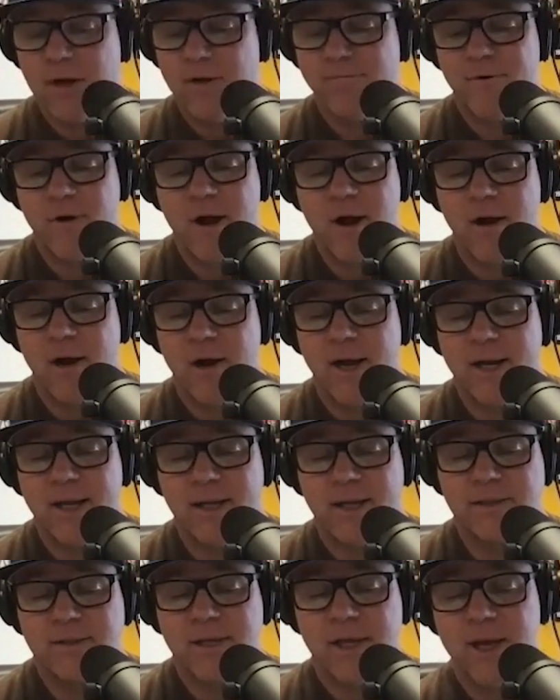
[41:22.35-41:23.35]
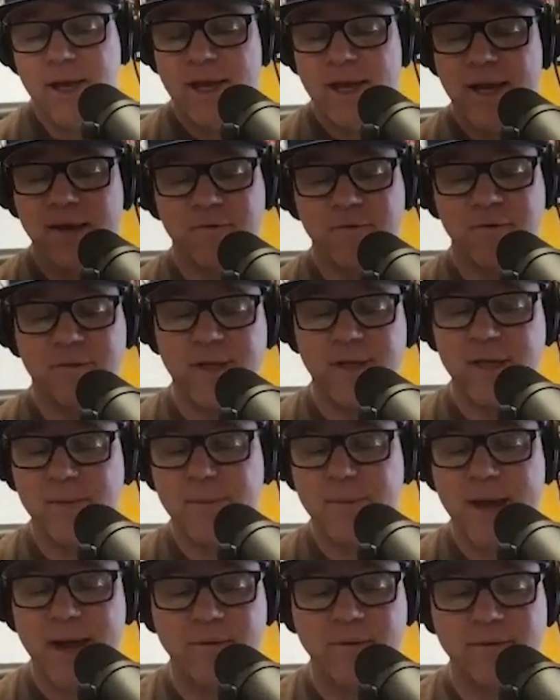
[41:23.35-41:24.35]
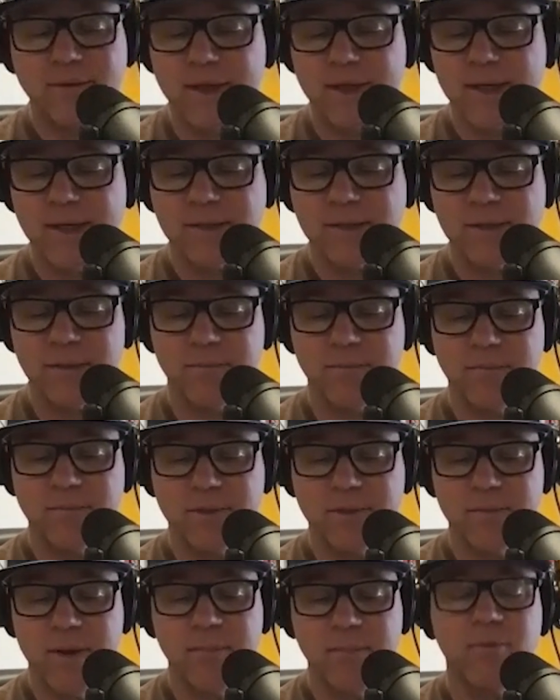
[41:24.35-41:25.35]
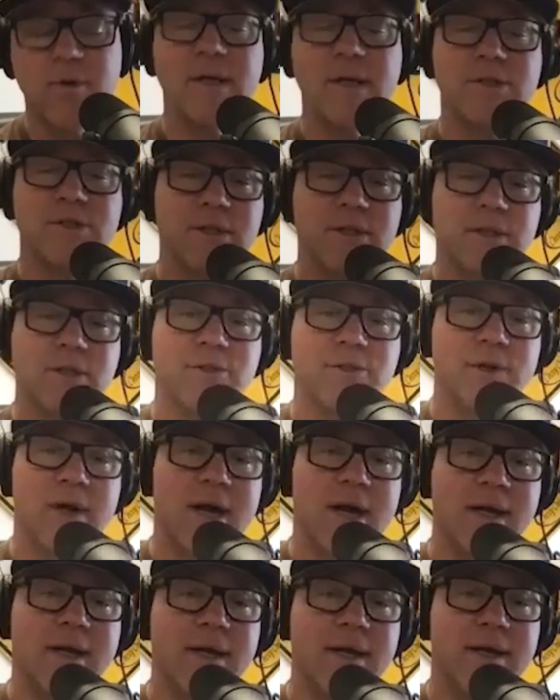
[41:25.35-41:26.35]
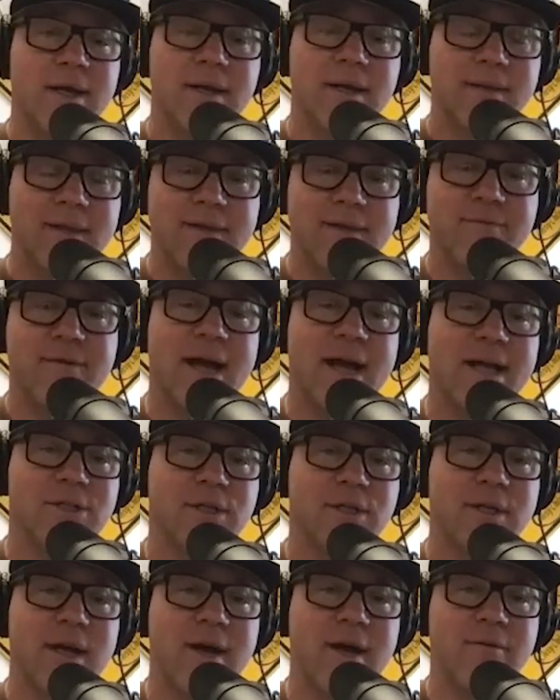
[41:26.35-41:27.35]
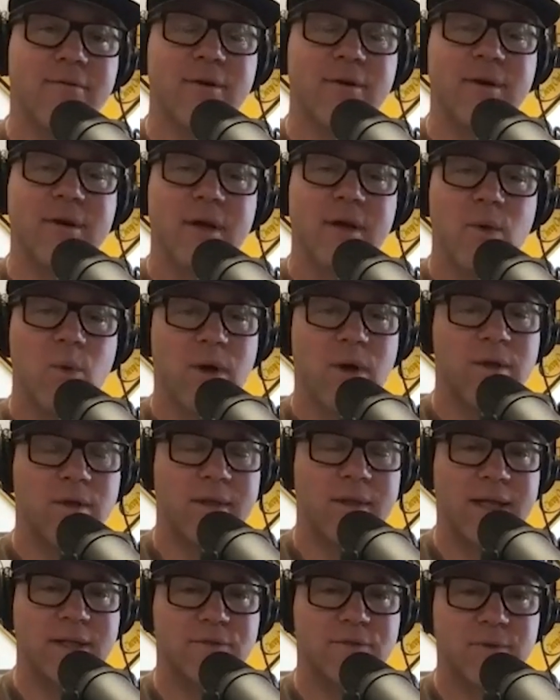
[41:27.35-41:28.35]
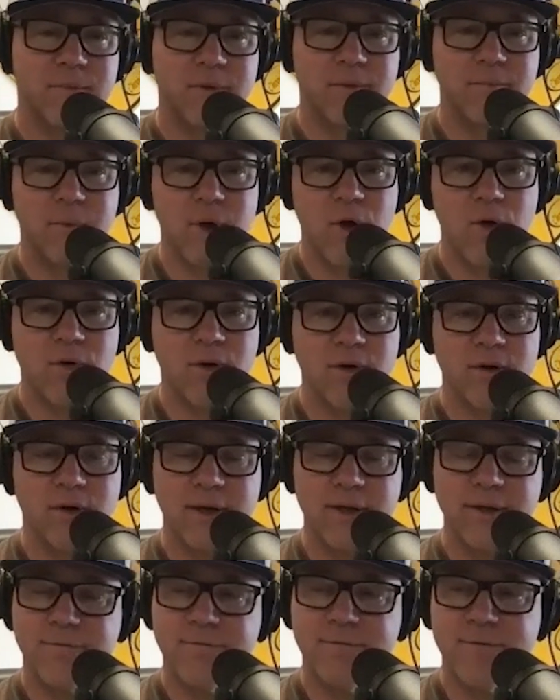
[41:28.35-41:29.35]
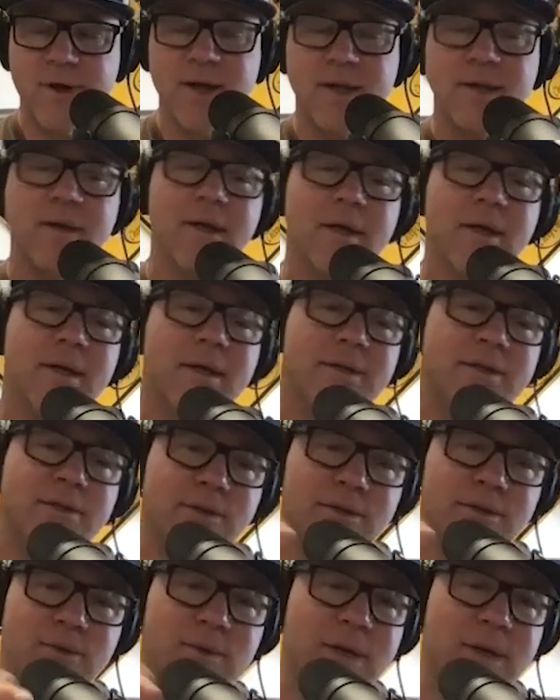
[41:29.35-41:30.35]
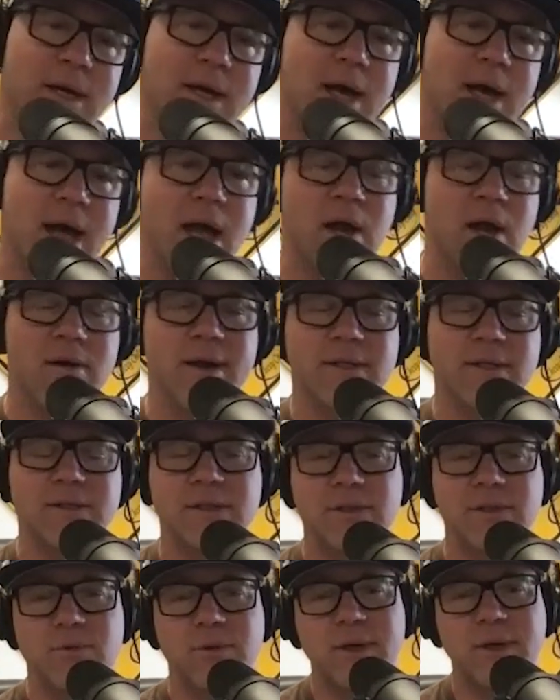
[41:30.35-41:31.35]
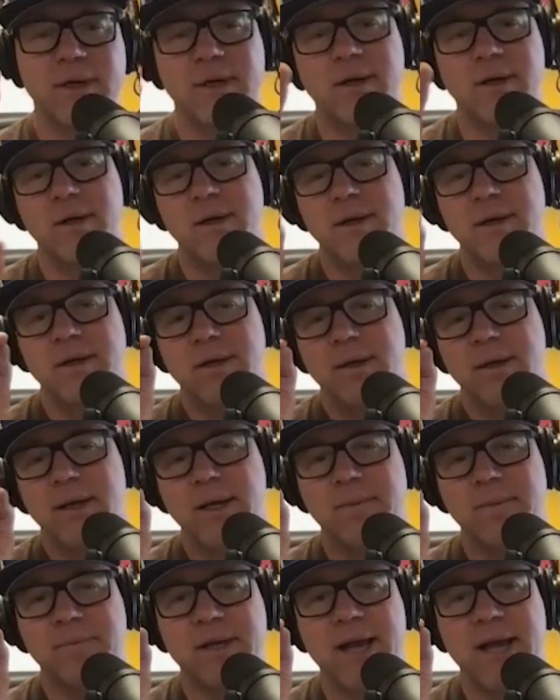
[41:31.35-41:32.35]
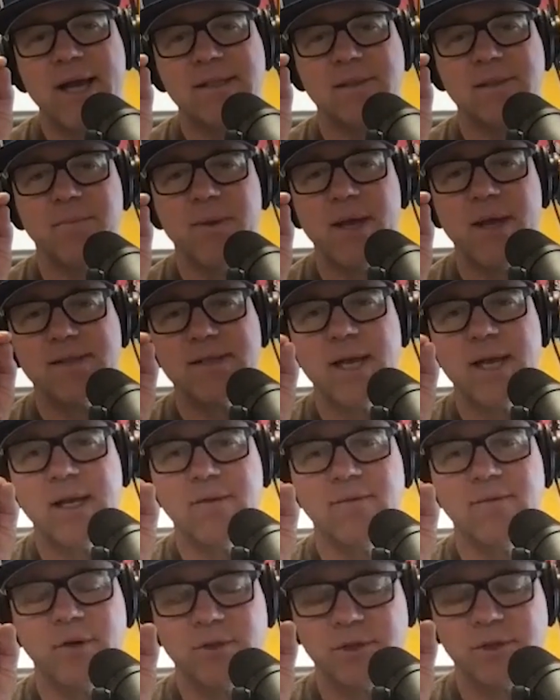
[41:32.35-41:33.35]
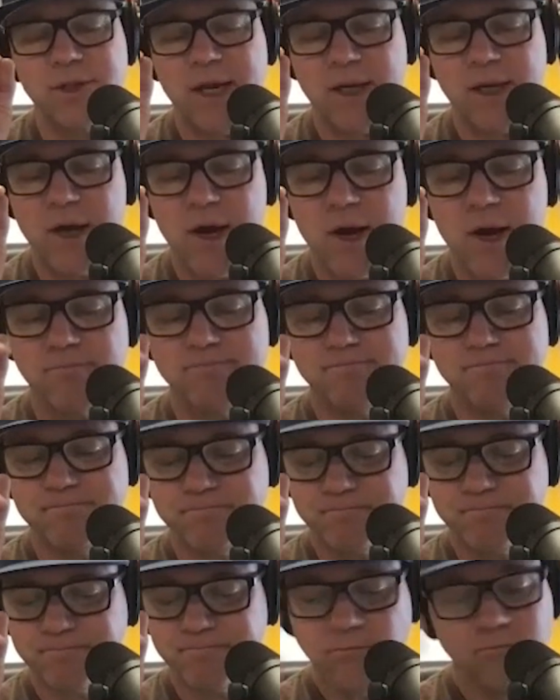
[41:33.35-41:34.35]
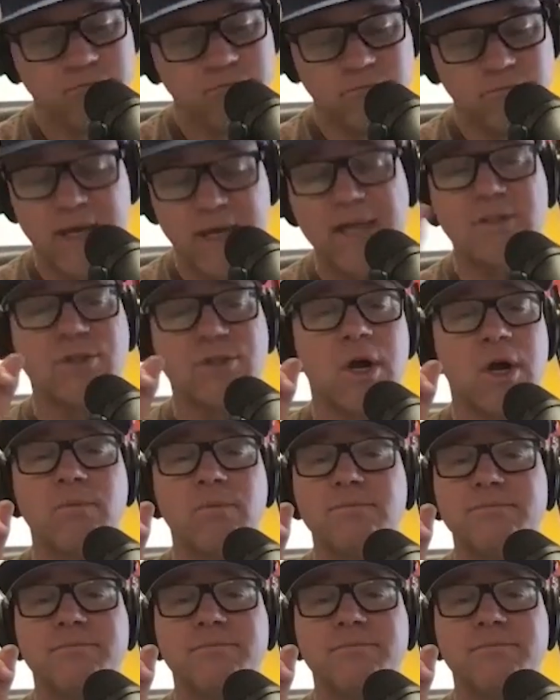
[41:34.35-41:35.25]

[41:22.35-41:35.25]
for our audience, if you're thinking about some upgrades to your truck, they've got you covered, whether that's from the motor in the front to IRS in the rear. Hit up the guys at psiconversion.com. Thanks, Joe.